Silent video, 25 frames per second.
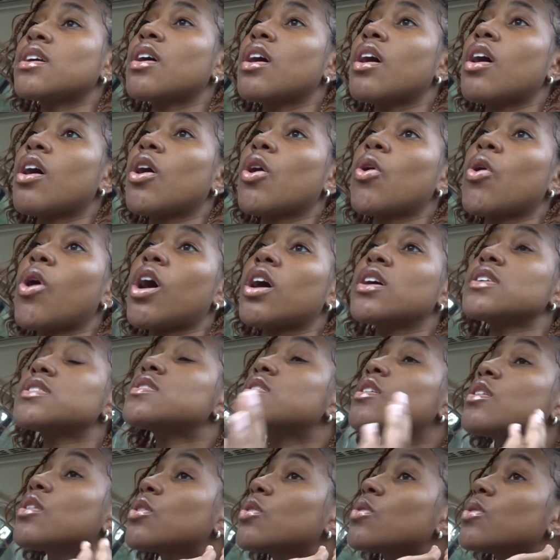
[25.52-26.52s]
Oh,
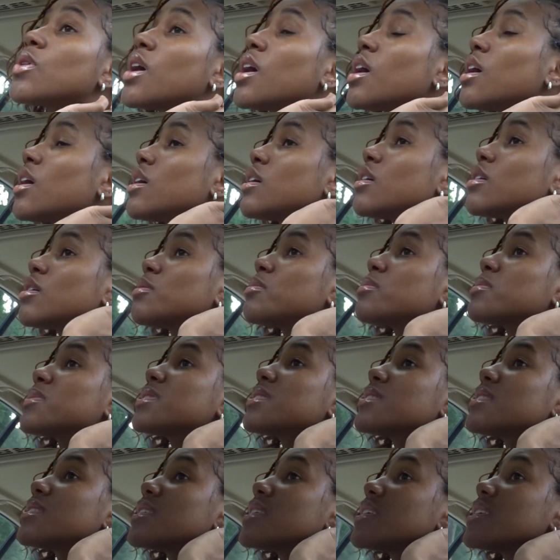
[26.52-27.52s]
also, I
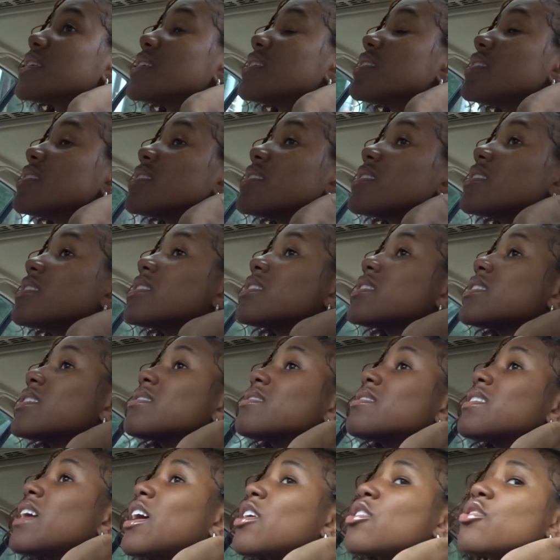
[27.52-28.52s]

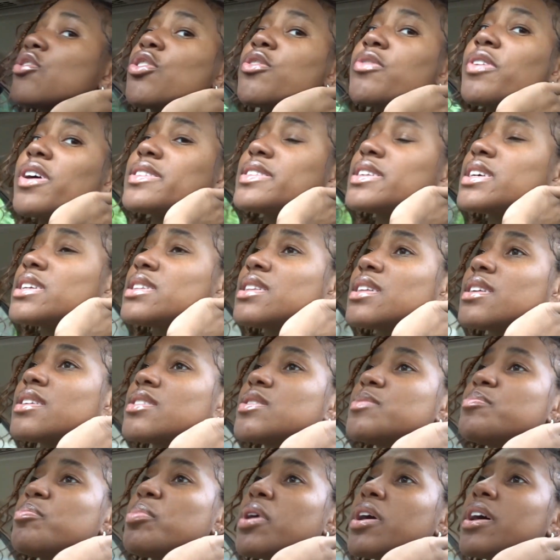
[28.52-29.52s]
don't know if I said
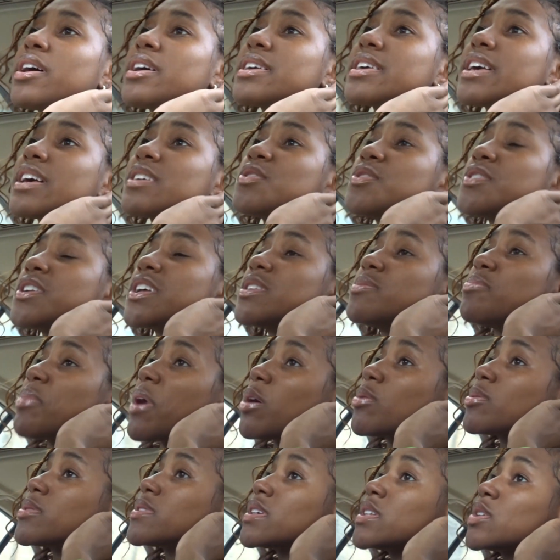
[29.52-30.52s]
this, but yesterday's
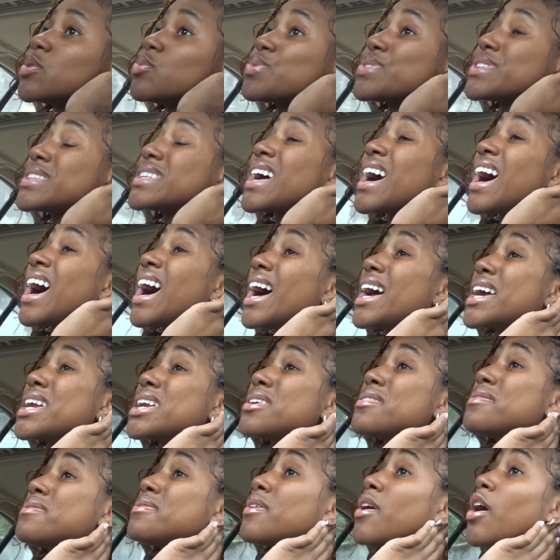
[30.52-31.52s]
Bible study was kind
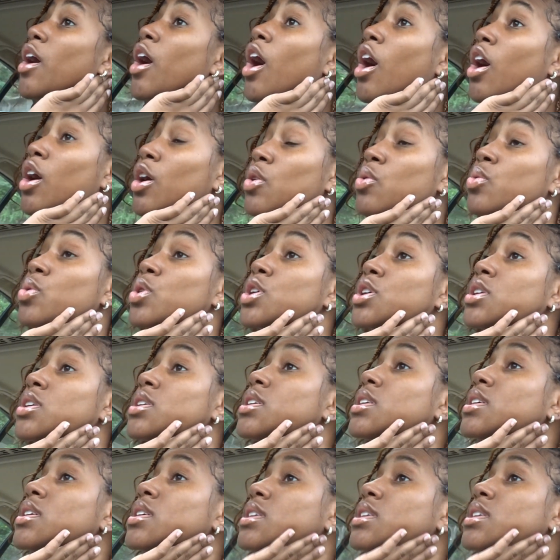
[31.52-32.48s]
of awkward.